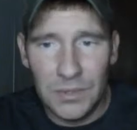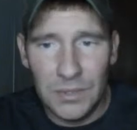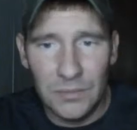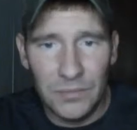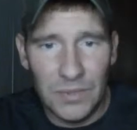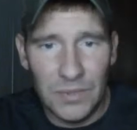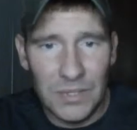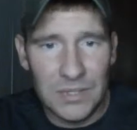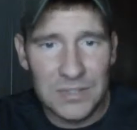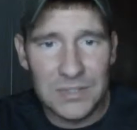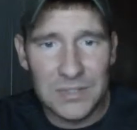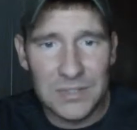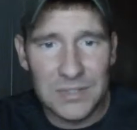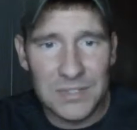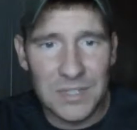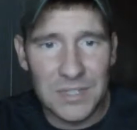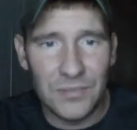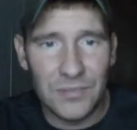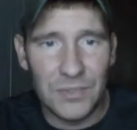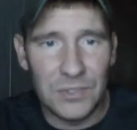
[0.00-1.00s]
events and
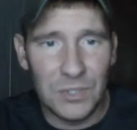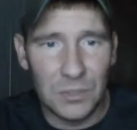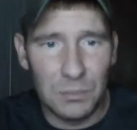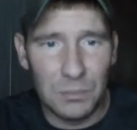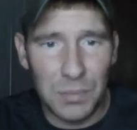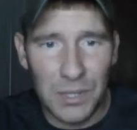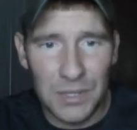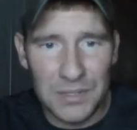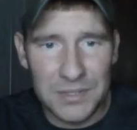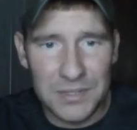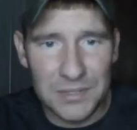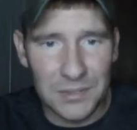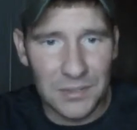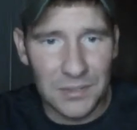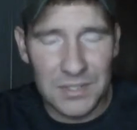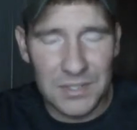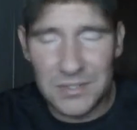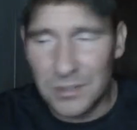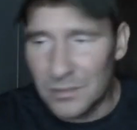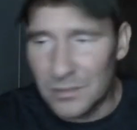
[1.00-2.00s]
stuff that took place there.
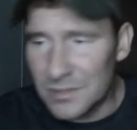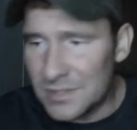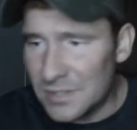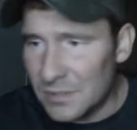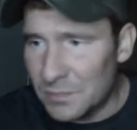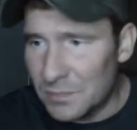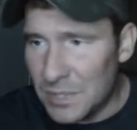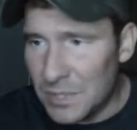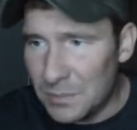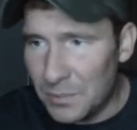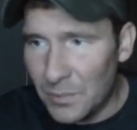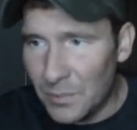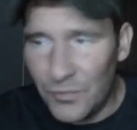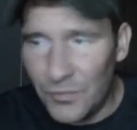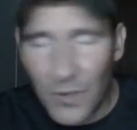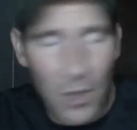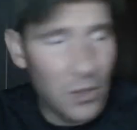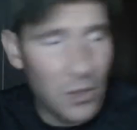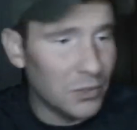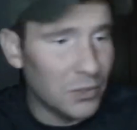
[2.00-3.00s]
They start seeing people
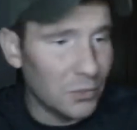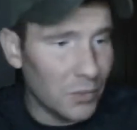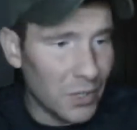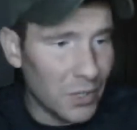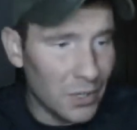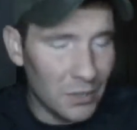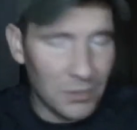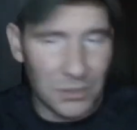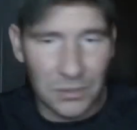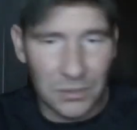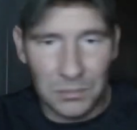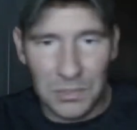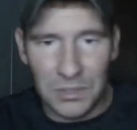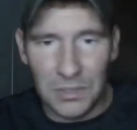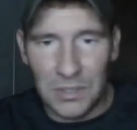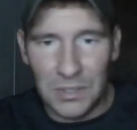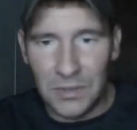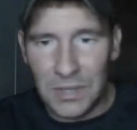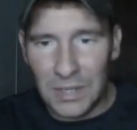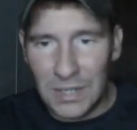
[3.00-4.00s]
falling around them, and
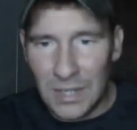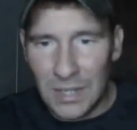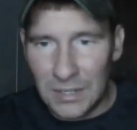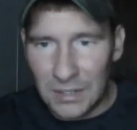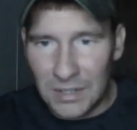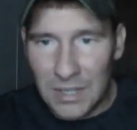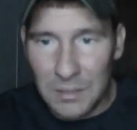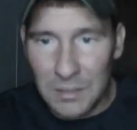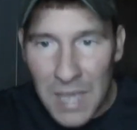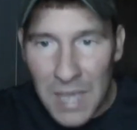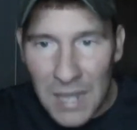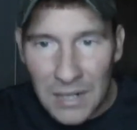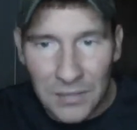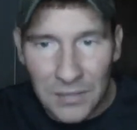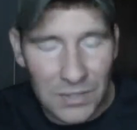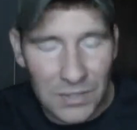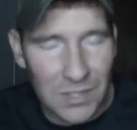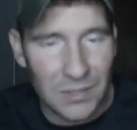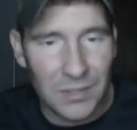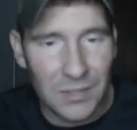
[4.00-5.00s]
then they kind of come out of
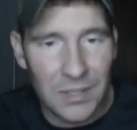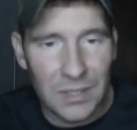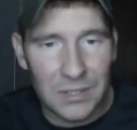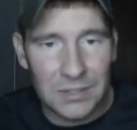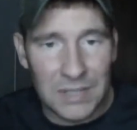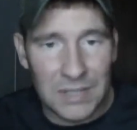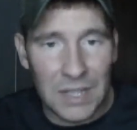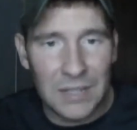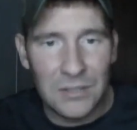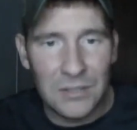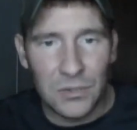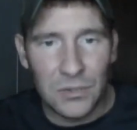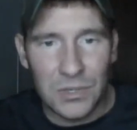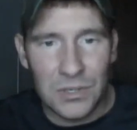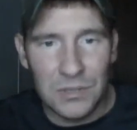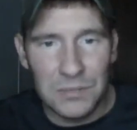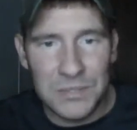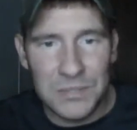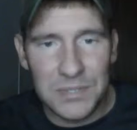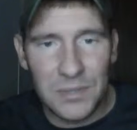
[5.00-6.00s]
it, kind of like
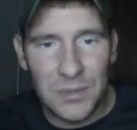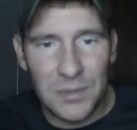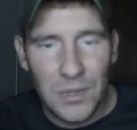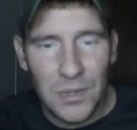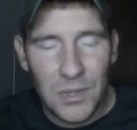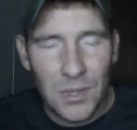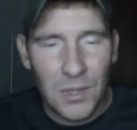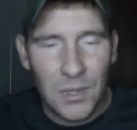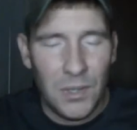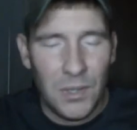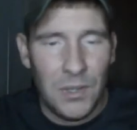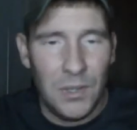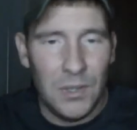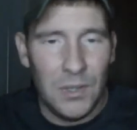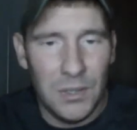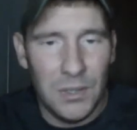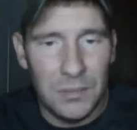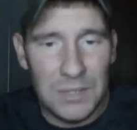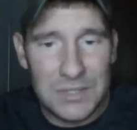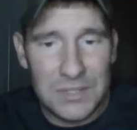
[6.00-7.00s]
daydreams.
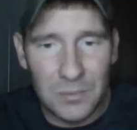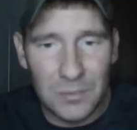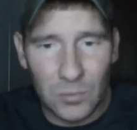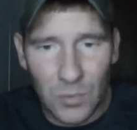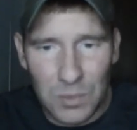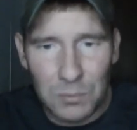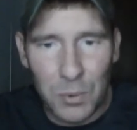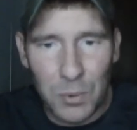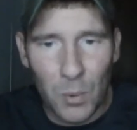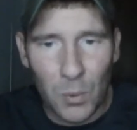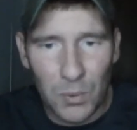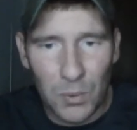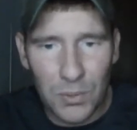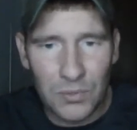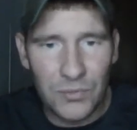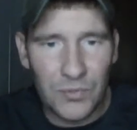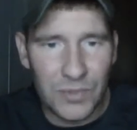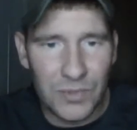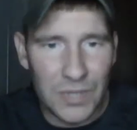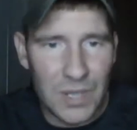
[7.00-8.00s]
It's a
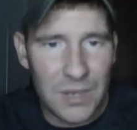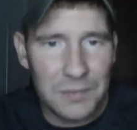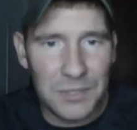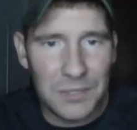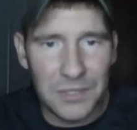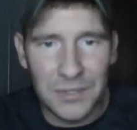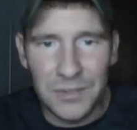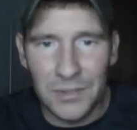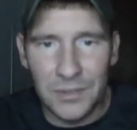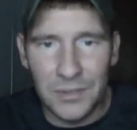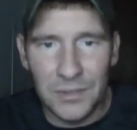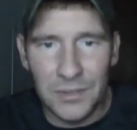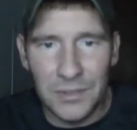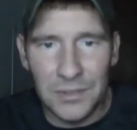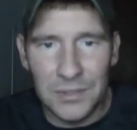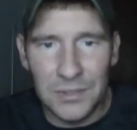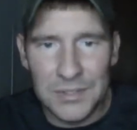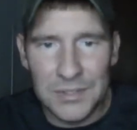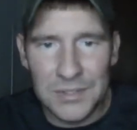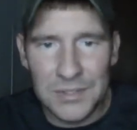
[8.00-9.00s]
reported phenomena there
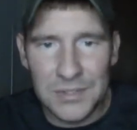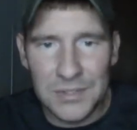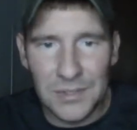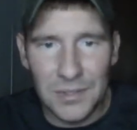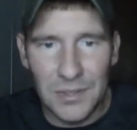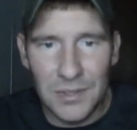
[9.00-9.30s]
that just,